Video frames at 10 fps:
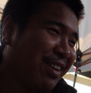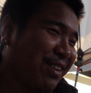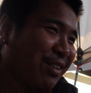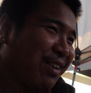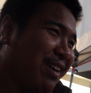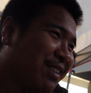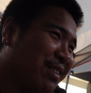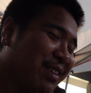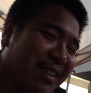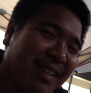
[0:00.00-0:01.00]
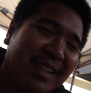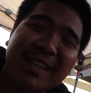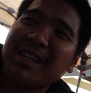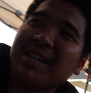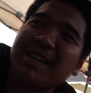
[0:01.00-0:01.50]
On the ground though.
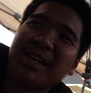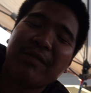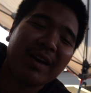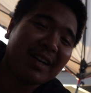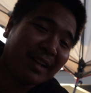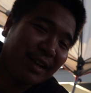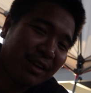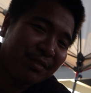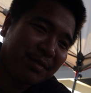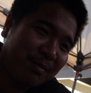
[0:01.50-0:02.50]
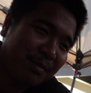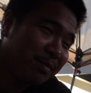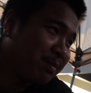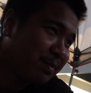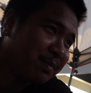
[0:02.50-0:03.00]
If I had a lift,
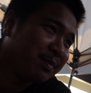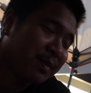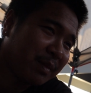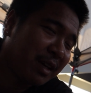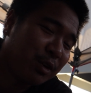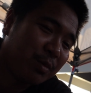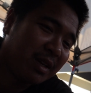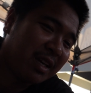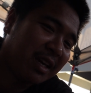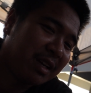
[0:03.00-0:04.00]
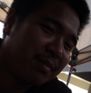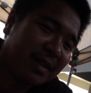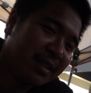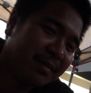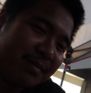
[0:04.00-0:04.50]
it would be cake,
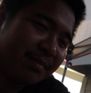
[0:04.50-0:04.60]
but